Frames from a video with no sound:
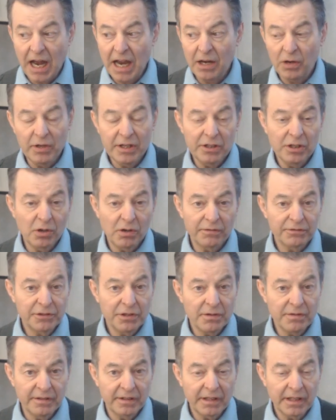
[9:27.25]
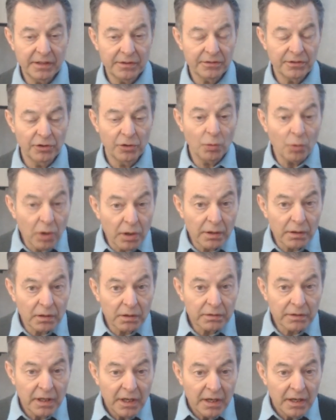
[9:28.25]
I only know of two things in the
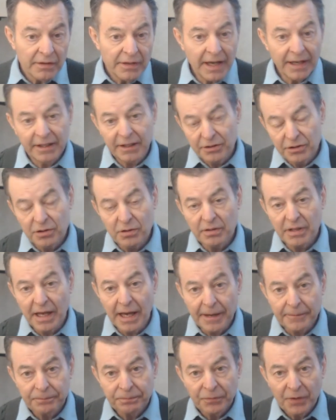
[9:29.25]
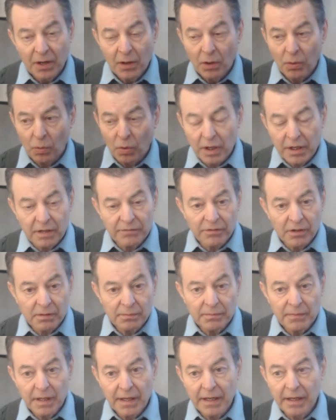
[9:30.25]
world that can do that. One of
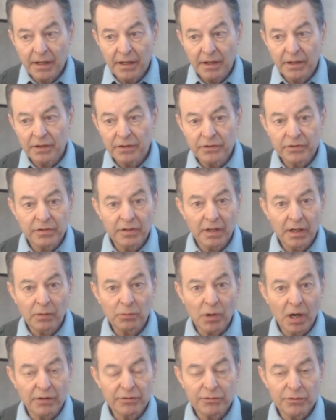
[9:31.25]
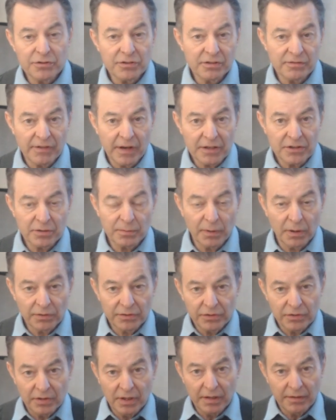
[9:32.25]
them is raw fruits and
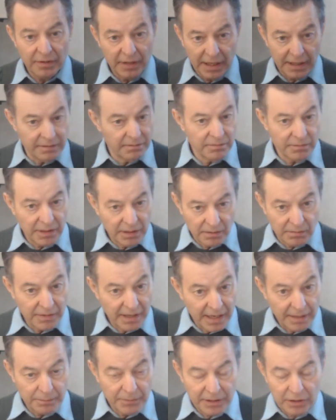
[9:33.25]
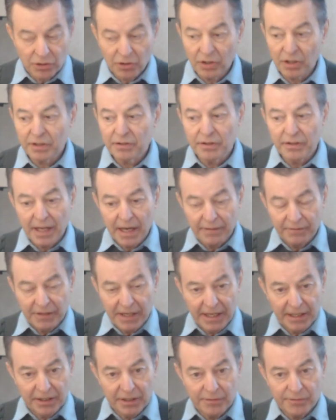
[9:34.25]
vegetables that, you know, they haven't been cooked, they
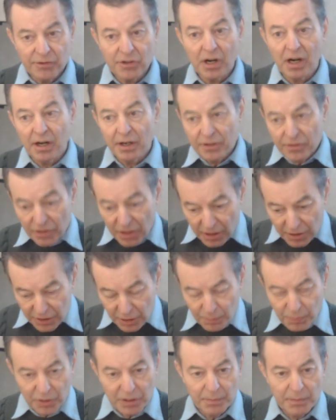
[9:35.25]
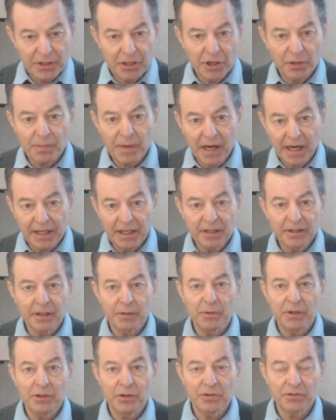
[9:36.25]
have a negative charge, you put them into your body,
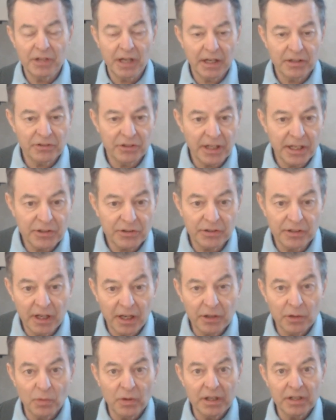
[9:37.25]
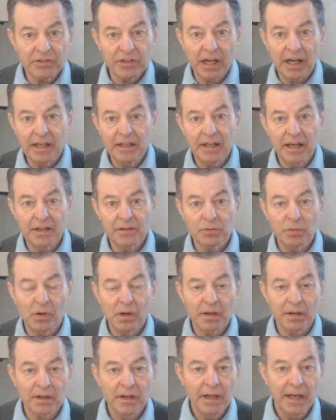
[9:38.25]
they reduce oxidation. The other one is ionized
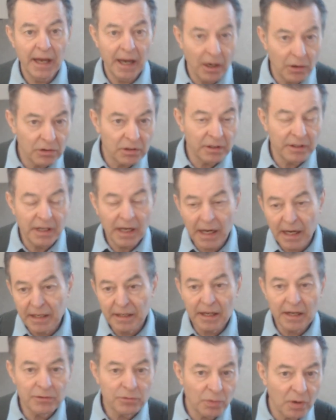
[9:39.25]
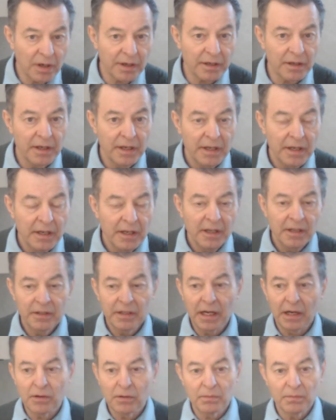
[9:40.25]
water, alkaline ionized water.
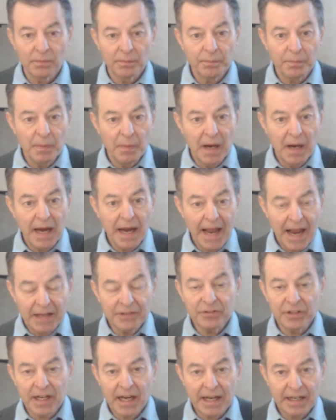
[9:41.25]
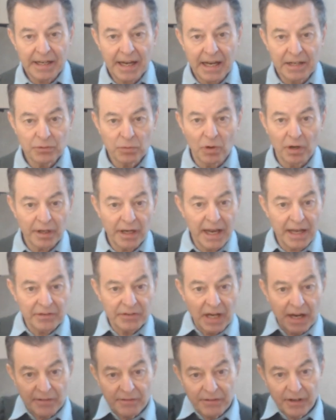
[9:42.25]
Now, acid ionized water
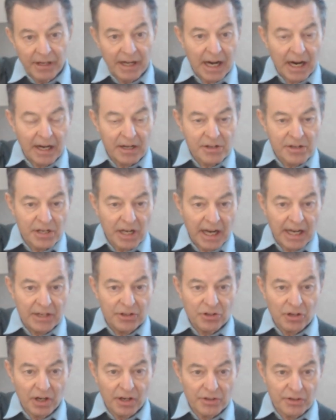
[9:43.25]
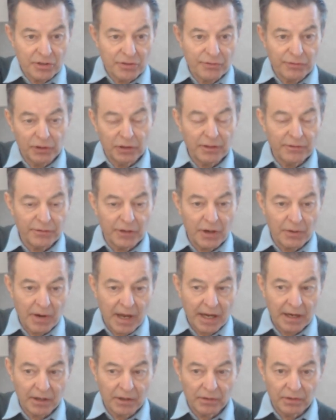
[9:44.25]
has a very high charge. It's full of free
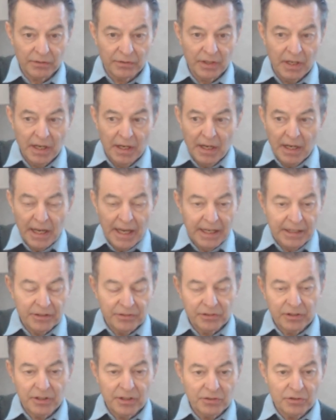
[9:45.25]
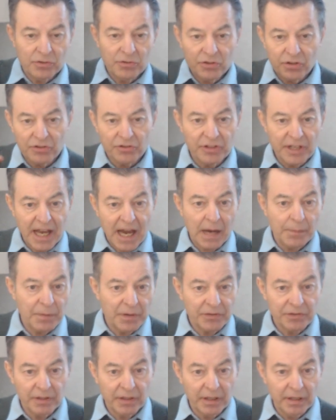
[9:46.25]
radicals, and it's going to do just the
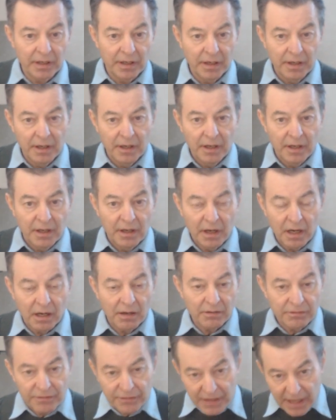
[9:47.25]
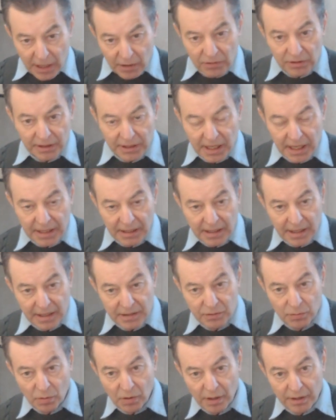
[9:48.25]
opposite. of the alkaline
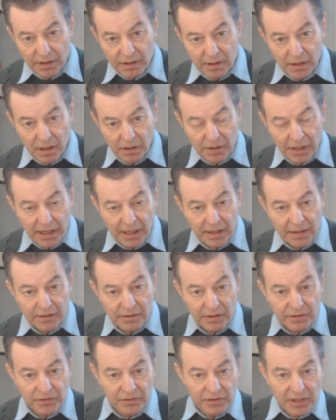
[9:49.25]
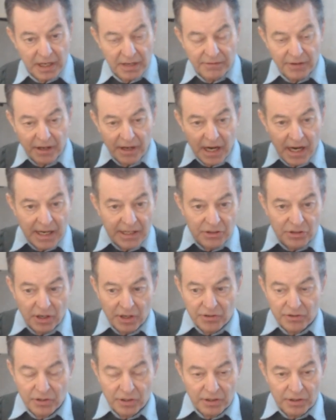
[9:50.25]
ionized water, okay? This has got a very high
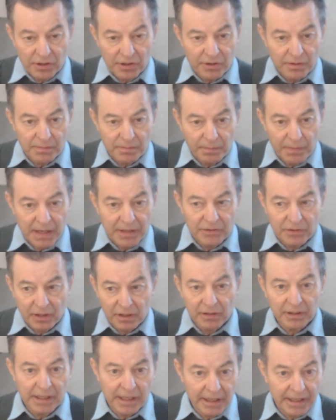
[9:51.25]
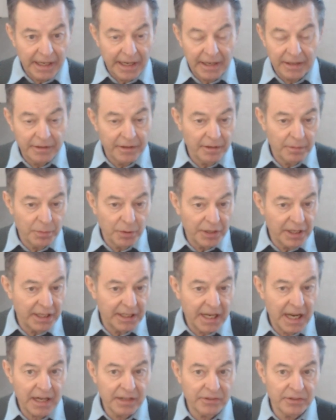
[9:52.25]
charge. So you're basically, again, you're
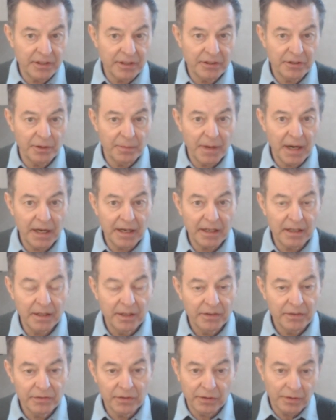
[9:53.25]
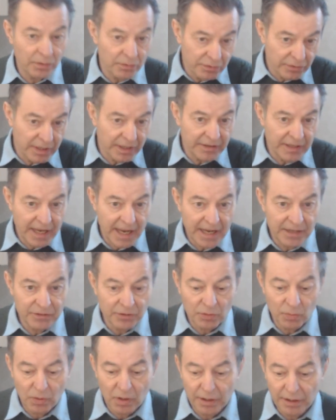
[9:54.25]
putting an oxidant in your body. So don't drink the
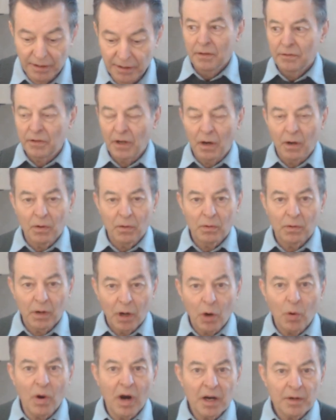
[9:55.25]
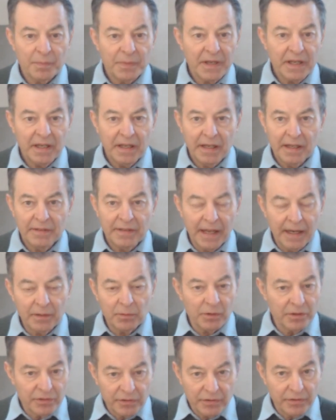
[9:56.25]
acid water. So ORP,
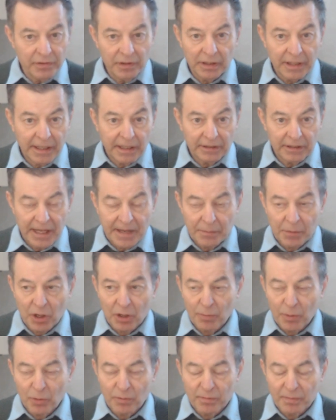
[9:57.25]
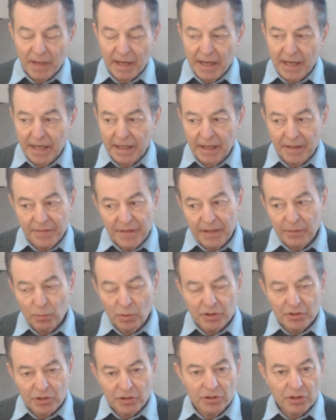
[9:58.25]
that was like a light bulb over my head. And
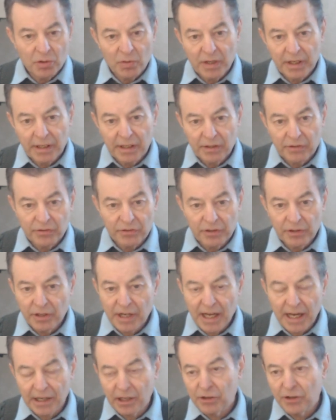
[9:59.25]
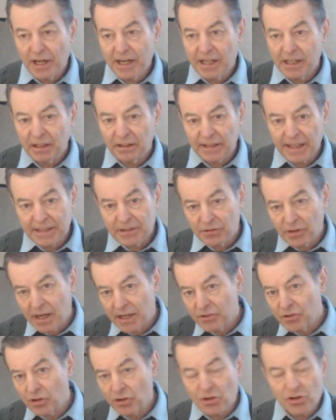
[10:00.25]
then what you're doing is you're not creating
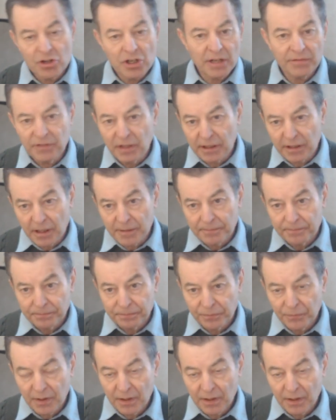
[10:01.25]
electrons, you're shifting them.